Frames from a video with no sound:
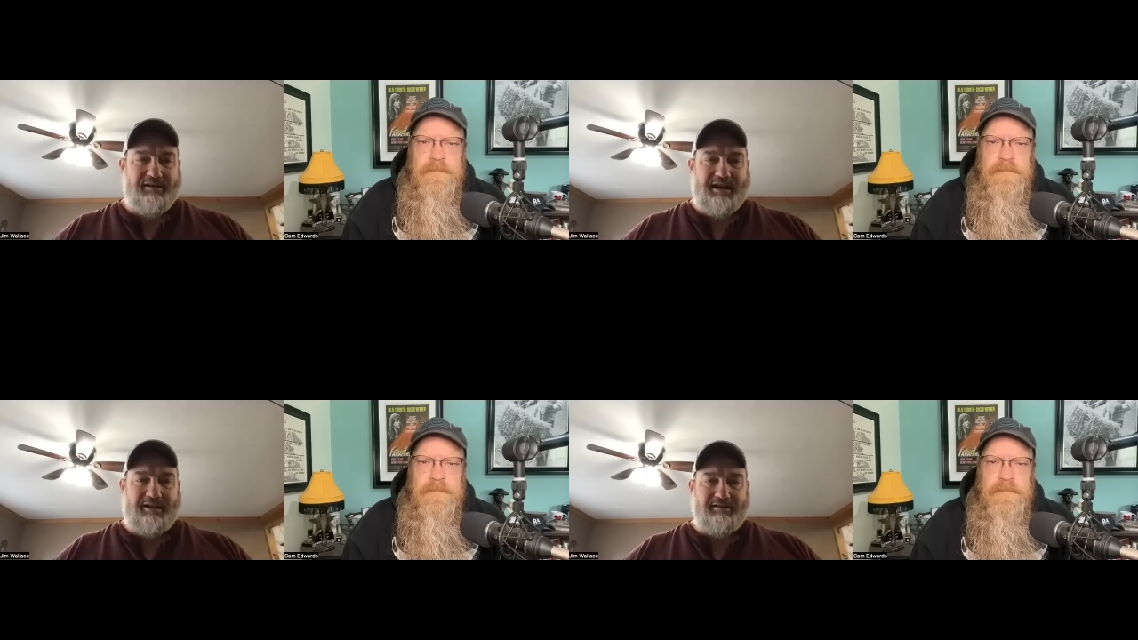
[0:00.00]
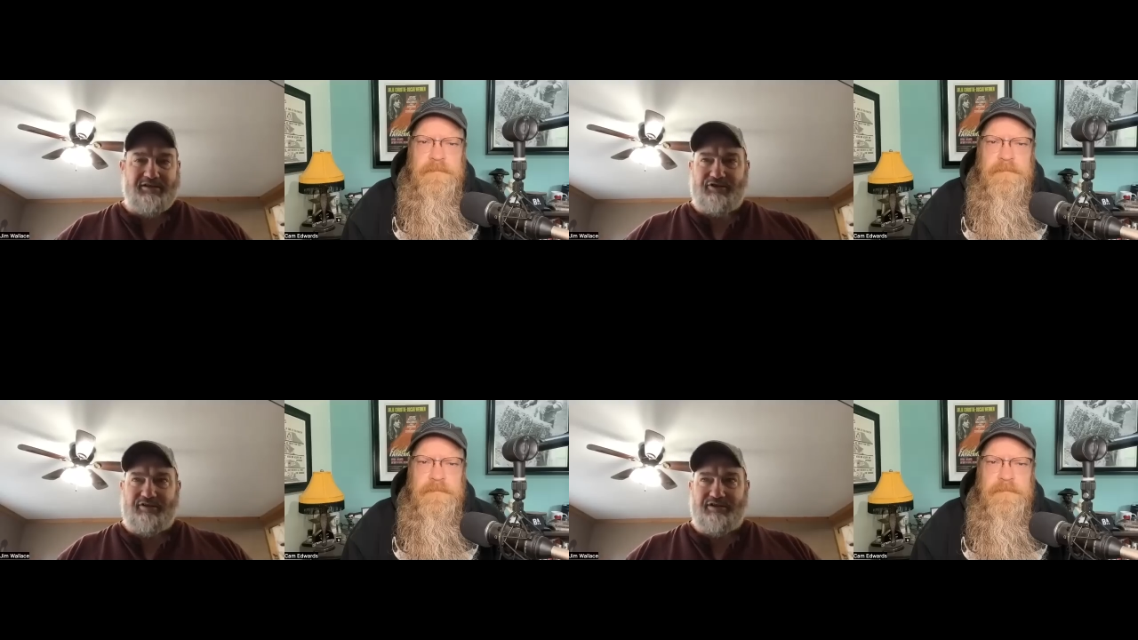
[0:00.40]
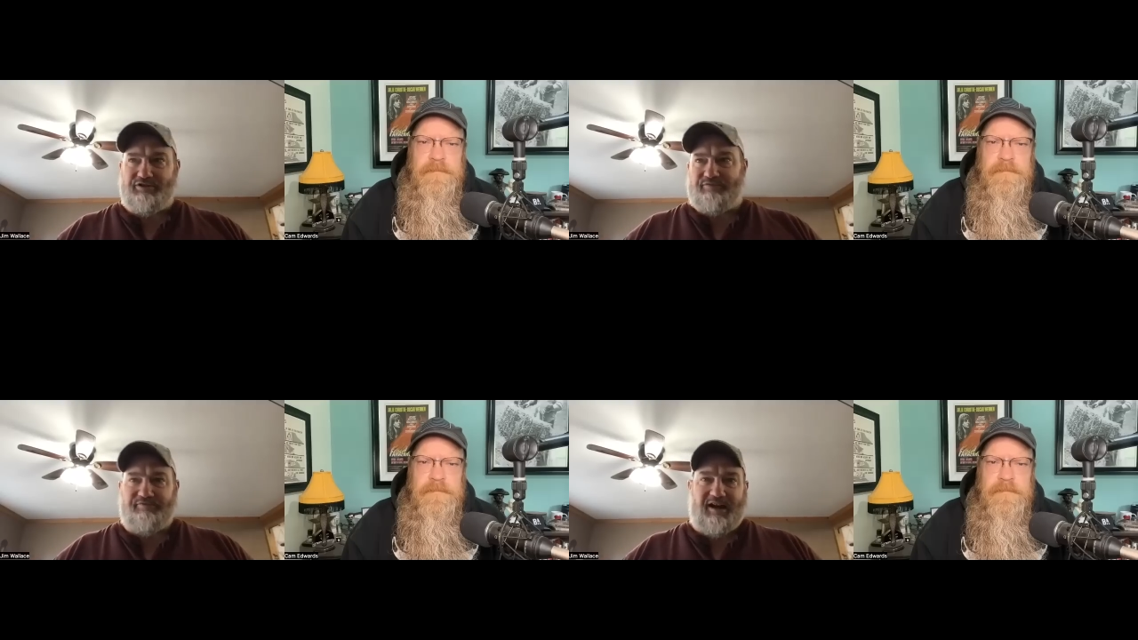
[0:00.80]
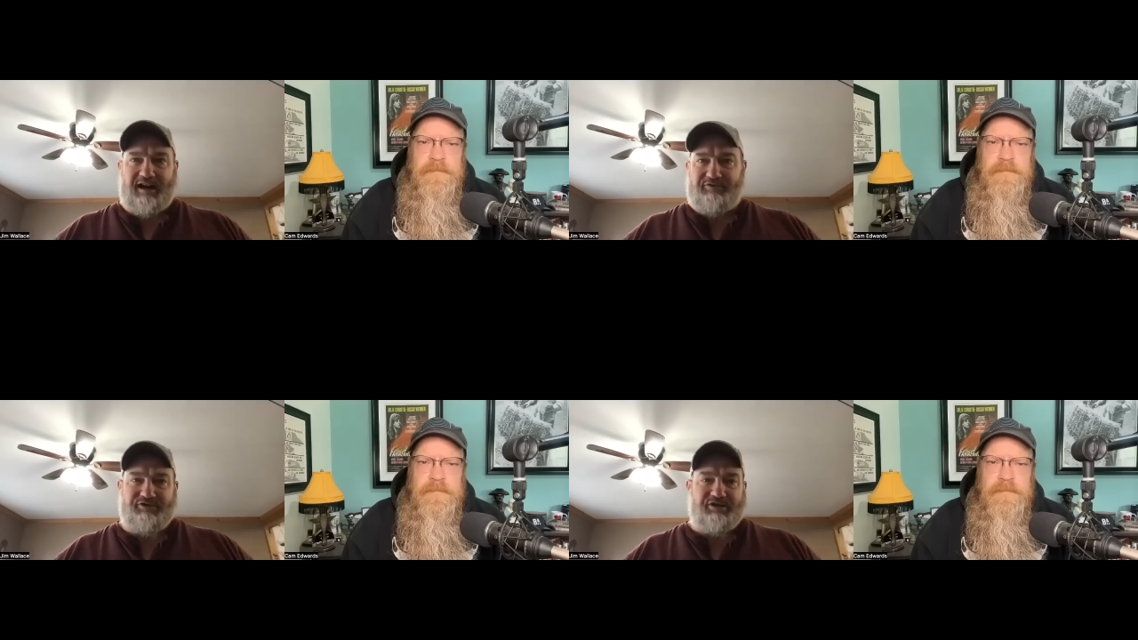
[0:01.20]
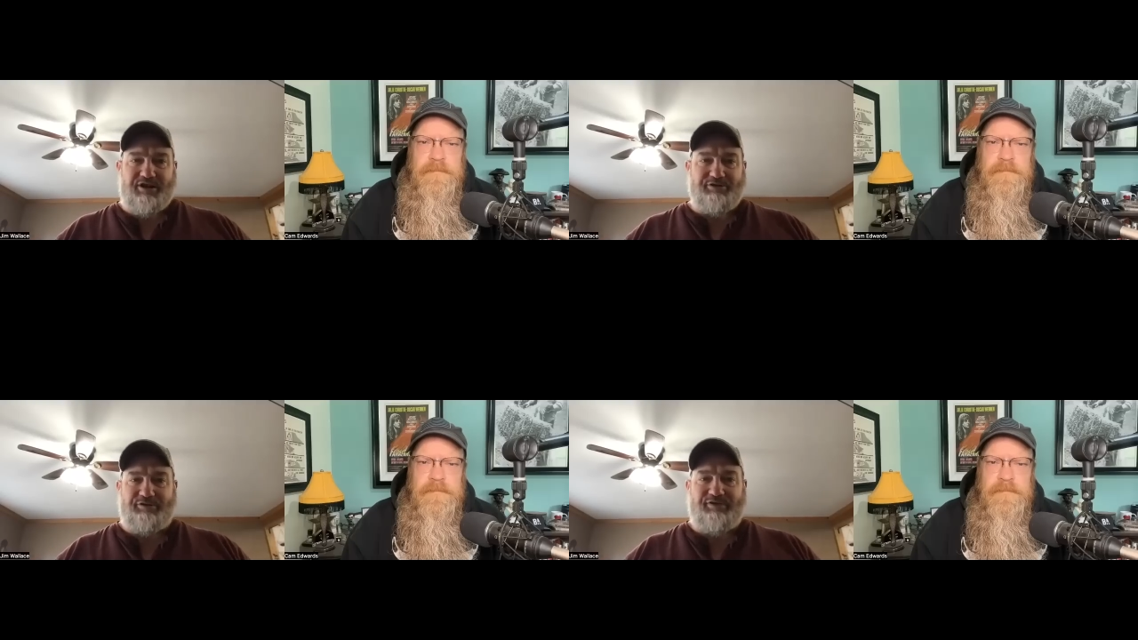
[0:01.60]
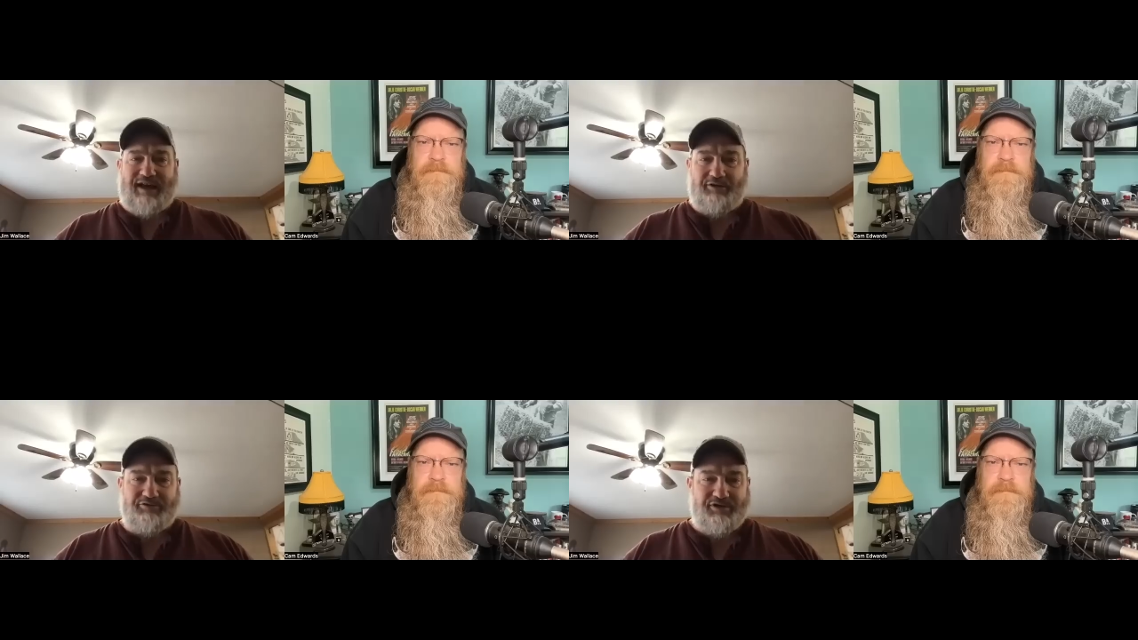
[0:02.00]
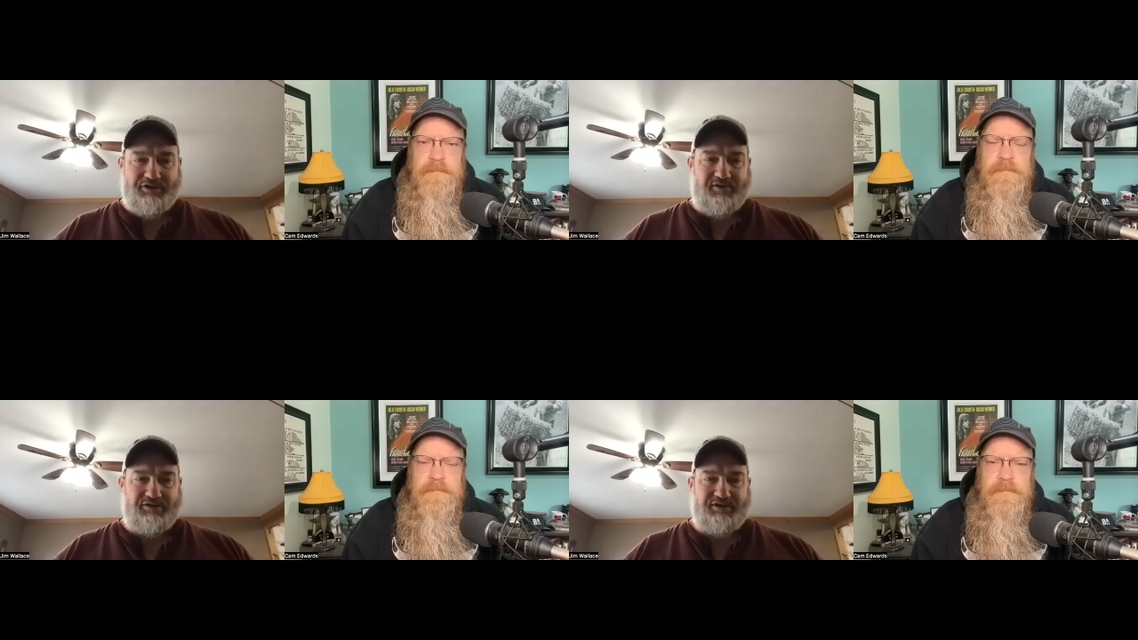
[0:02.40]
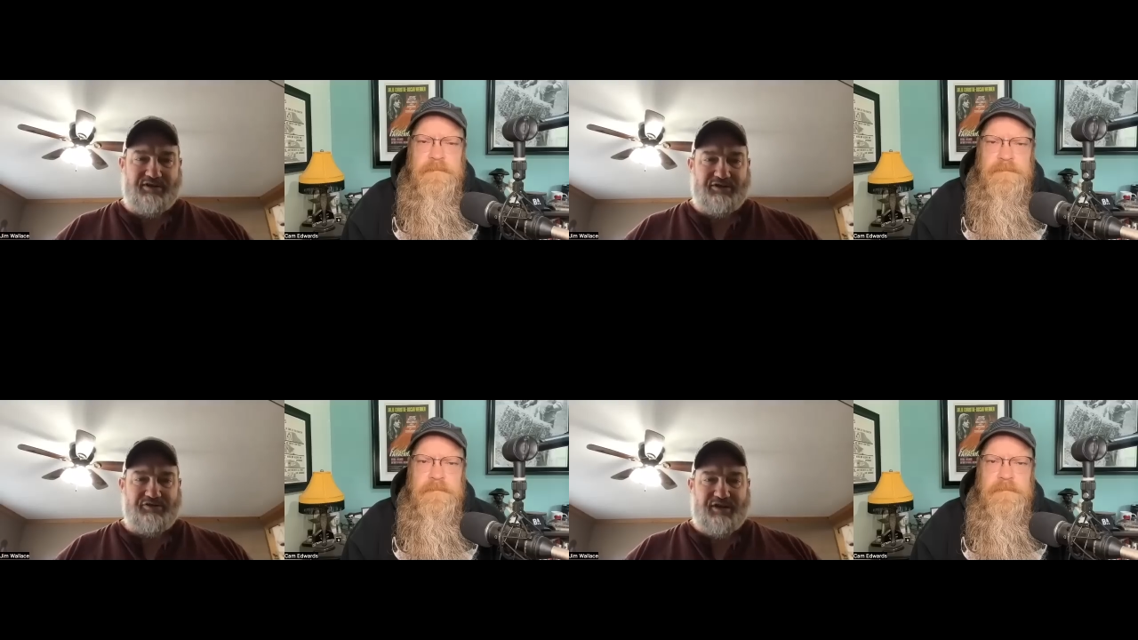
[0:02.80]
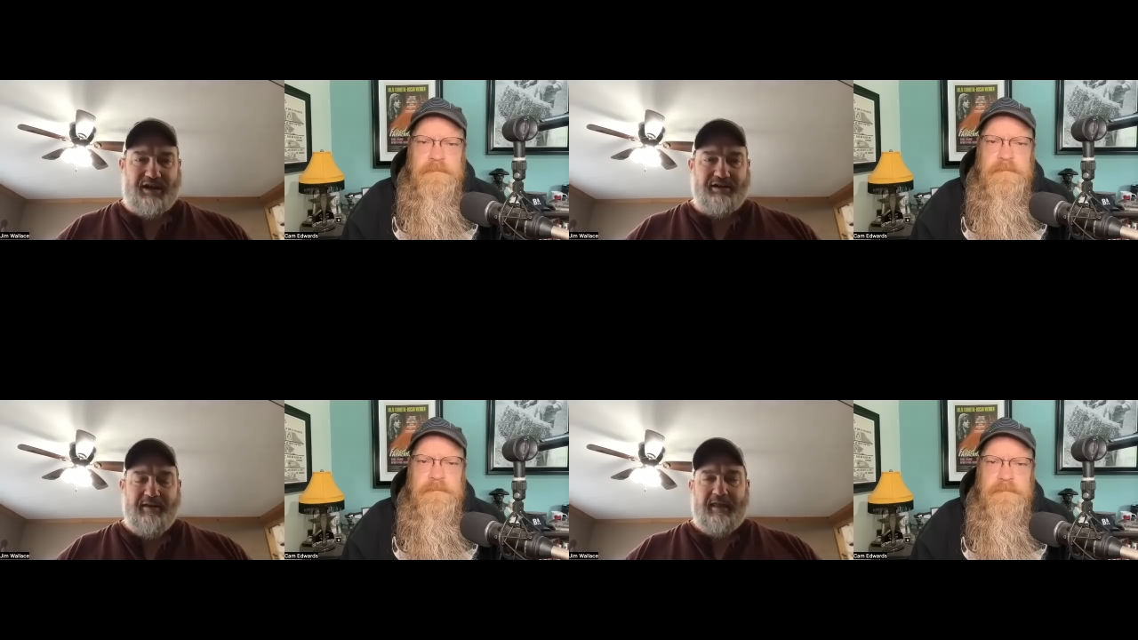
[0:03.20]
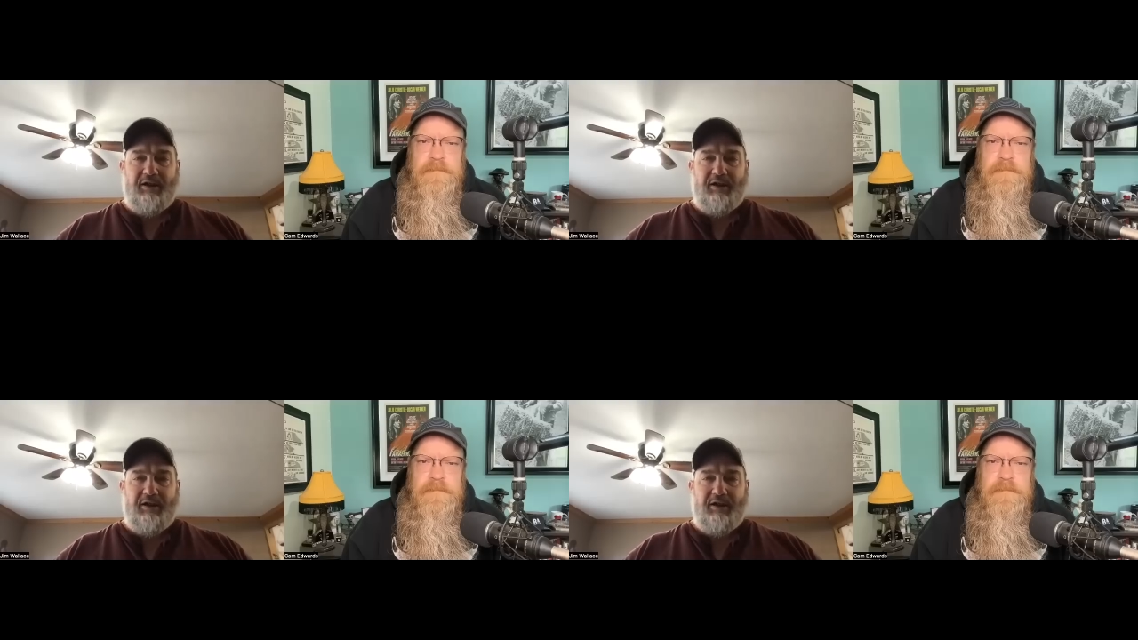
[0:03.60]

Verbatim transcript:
Speaker 1: that listen, there's five, six hundred thousand of us in this state.